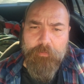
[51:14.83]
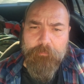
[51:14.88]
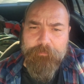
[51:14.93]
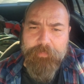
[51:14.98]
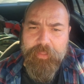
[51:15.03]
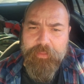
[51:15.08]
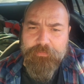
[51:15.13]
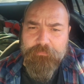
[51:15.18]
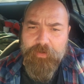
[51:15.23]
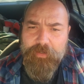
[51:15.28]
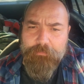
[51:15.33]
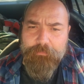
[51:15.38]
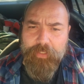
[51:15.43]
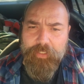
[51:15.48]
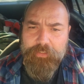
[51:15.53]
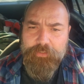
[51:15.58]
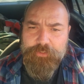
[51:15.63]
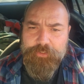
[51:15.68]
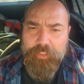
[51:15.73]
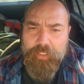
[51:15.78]
They threatened
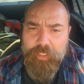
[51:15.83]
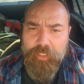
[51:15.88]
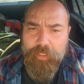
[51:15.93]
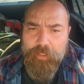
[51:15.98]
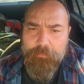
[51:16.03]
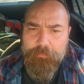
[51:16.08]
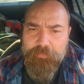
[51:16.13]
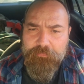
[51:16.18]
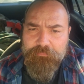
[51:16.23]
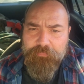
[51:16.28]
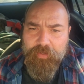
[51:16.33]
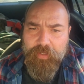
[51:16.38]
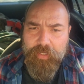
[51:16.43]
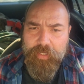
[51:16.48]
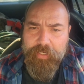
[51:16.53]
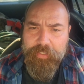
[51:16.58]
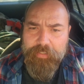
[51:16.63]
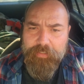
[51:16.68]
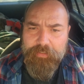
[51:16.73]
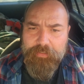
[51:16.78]
my job if
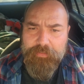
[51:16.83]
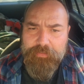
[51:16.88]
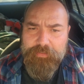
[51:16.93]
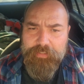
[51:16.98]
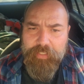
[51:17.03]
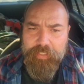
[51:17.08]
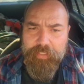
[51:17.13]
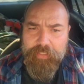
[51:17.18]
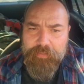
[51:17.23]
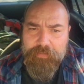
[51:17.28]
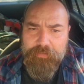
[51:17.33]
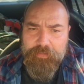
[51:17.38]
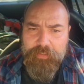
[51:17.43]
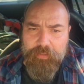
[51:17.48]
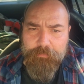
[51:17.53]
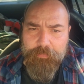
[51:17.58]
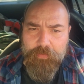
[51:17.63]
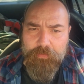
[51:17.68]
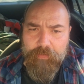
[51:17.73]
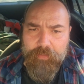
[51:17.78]
I didn't take the
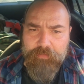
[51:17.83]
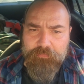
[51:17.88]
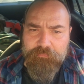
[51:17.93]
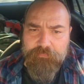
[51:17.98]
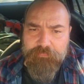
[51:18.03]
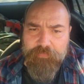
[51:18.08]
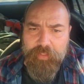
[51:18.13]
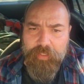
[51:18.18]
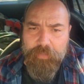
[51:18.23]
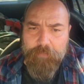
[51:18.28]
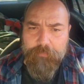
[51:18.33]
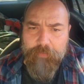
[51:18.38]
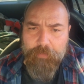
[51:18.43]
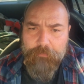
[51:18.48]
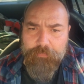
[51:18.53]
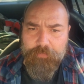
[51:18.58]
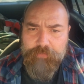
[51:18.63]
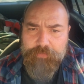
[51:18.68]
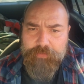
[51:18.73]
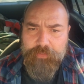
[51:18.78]
American flag
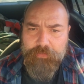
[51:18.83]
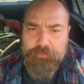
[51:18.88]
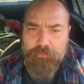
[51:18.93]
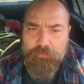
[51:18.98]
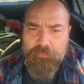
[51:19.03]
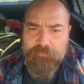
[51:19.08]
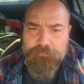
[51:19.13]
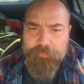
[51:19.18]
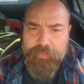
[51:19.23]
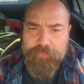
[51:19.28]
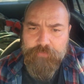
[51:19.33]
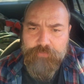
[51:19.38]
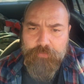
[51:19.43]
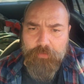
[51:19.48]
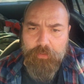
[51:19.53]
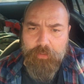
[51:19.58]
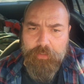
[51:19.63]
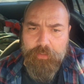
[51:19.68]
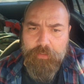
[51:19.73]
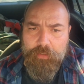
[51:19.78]
bumper sticker off my
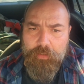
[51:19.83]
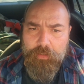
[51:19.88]
truck.